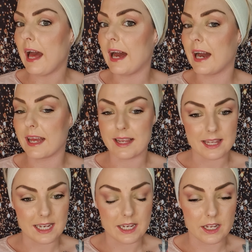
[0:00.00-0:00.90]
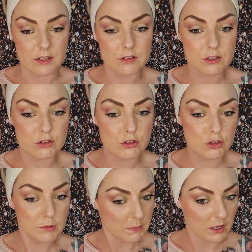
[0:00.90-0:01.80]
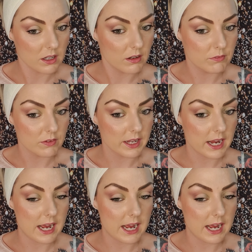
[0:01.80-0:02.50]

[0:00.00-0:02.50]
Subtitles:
I think it's super lovely